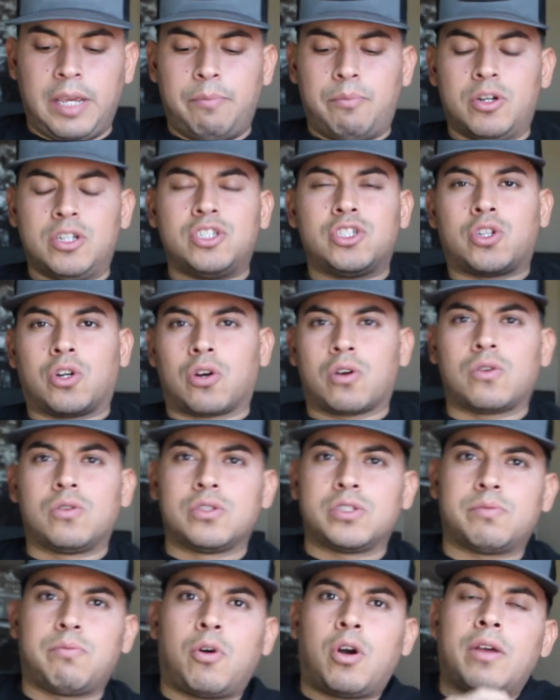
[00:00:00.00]
keep your
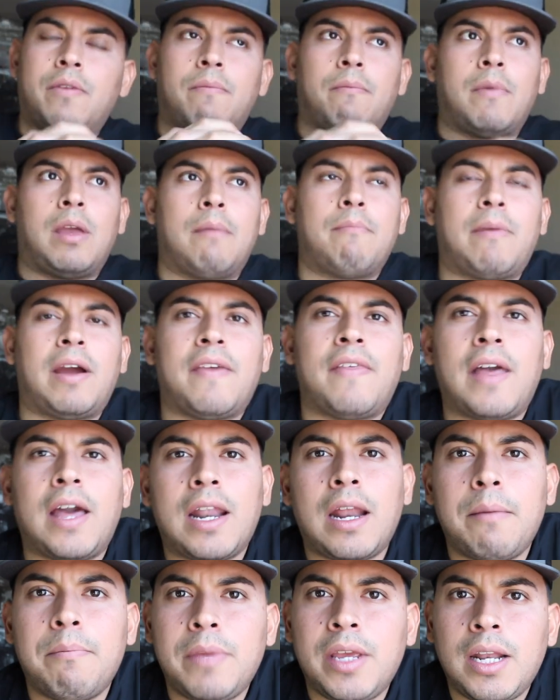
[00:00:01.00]
circle small, and by
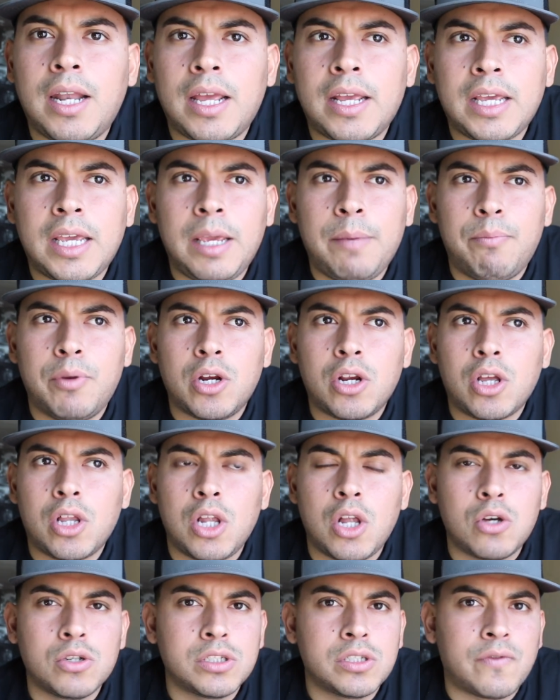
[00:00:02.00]
that I mean like keep your
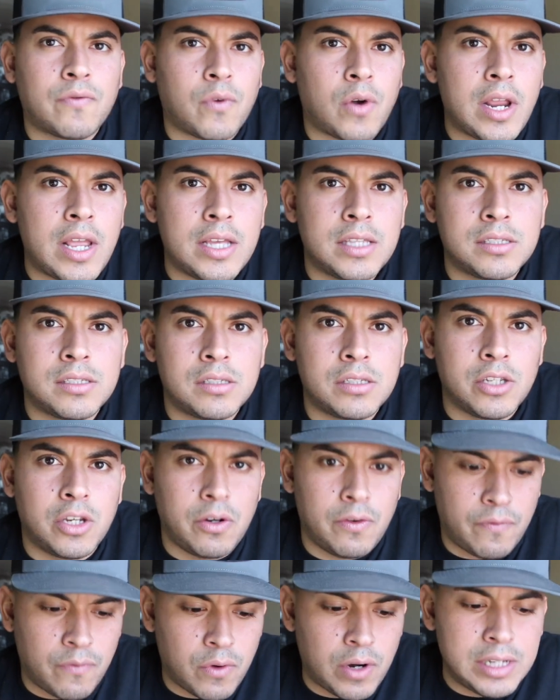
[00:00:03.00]
close friends,
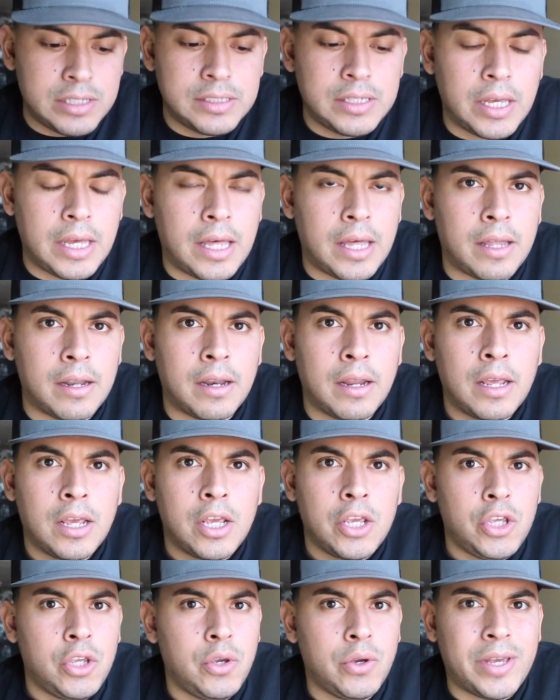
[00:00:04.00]
your friends that
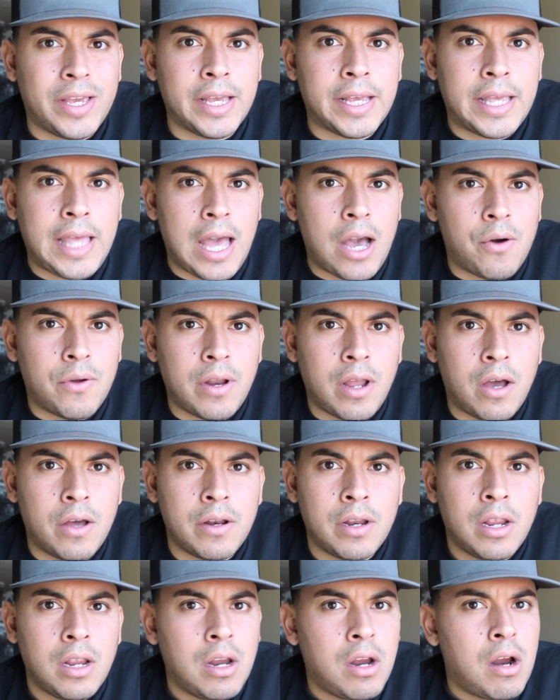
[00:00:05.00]
you can count
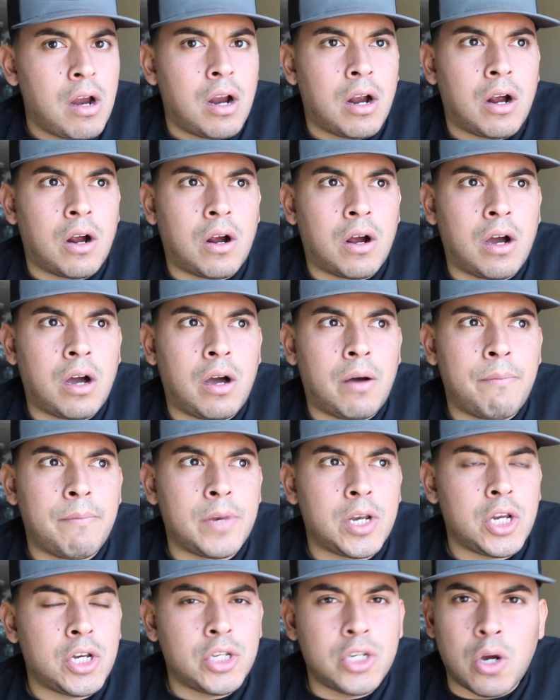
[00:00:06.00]
on.
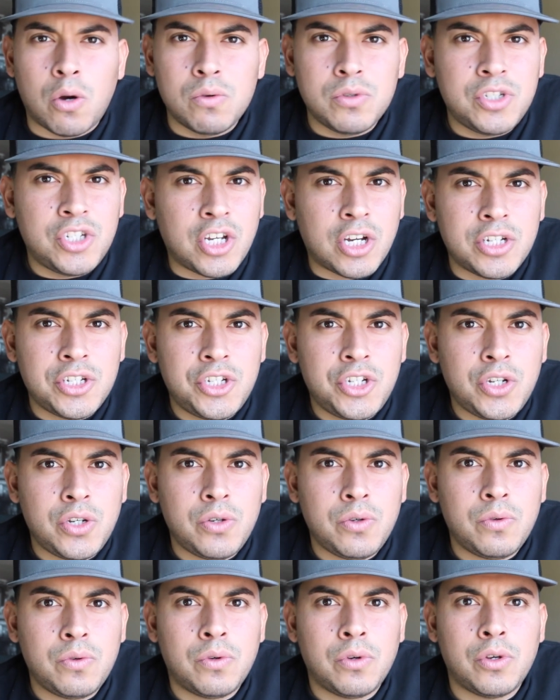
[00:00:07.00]
Um, don't judge
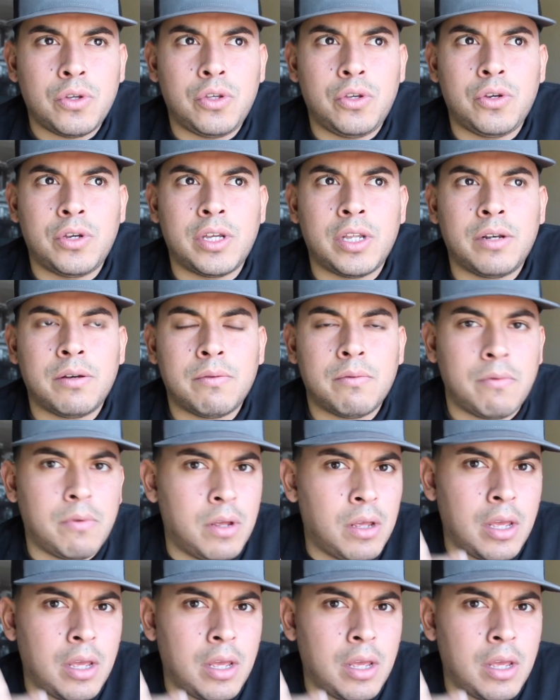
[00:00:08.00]
you. You can